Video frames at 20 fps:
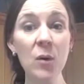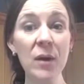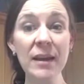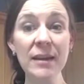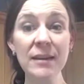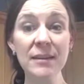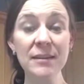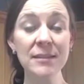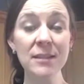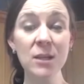
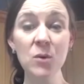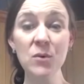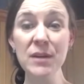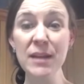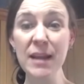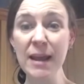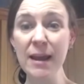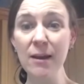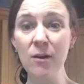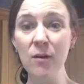Okay, so
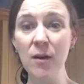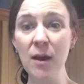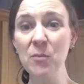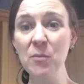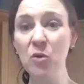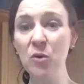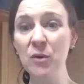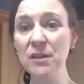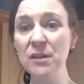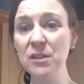now I'm
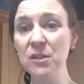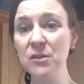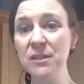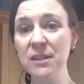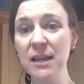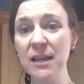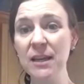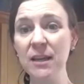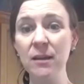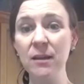going to
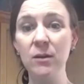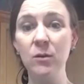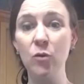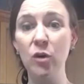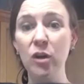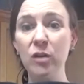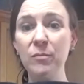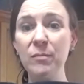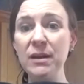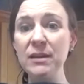take
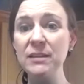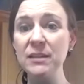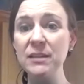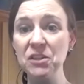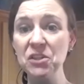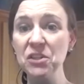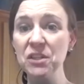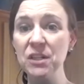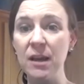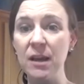one of my
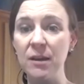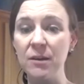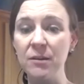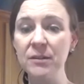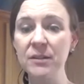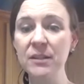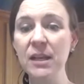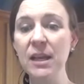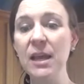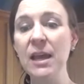dish
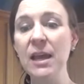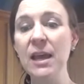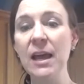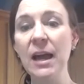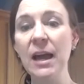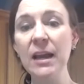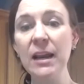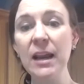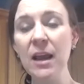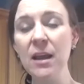towels
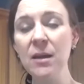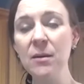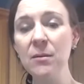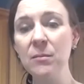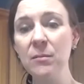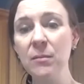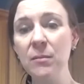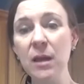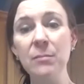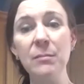and
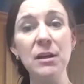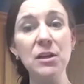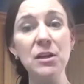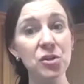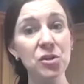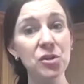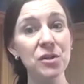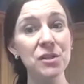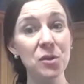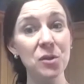make
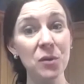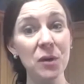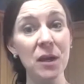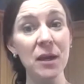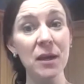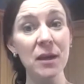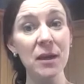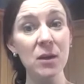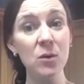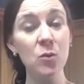sure it's
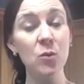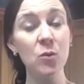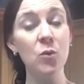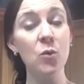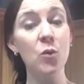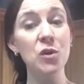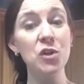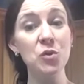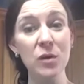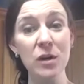okay,
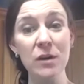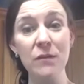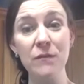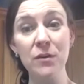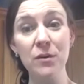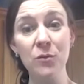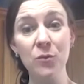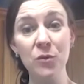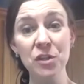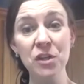
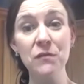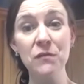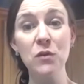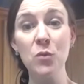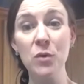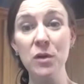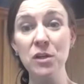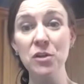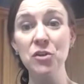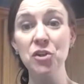whichever
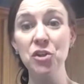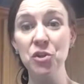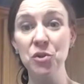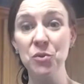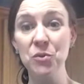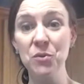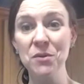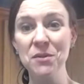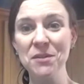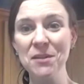one you
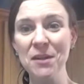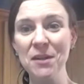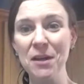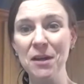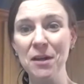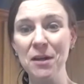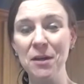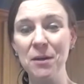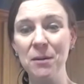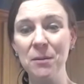choose
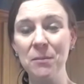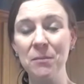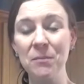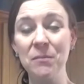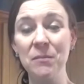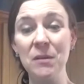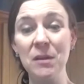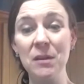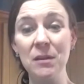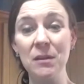
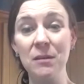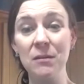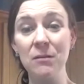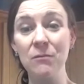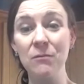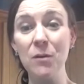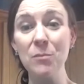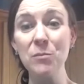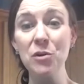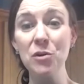
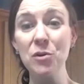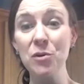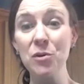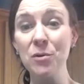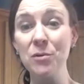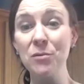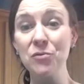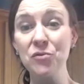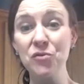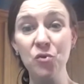from
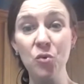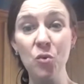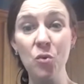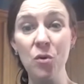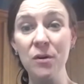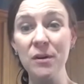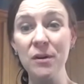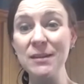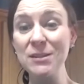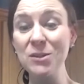your
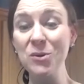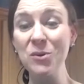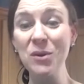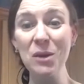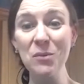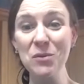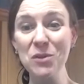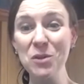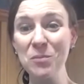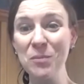drawer is okay
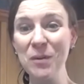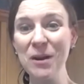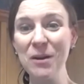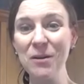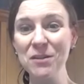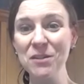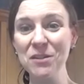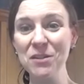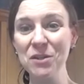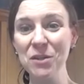with your
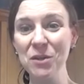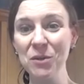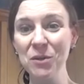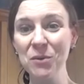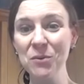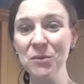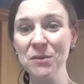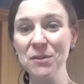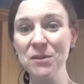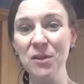parents to
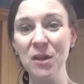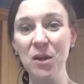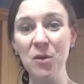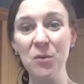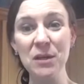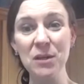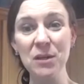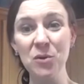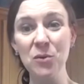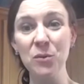use, so that way
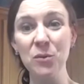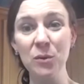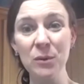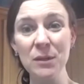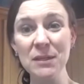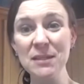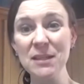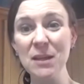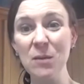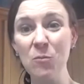you don't ruin
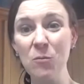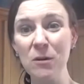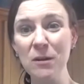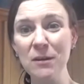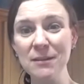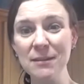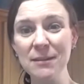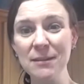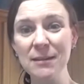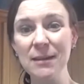
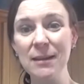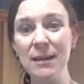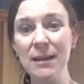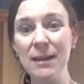someone's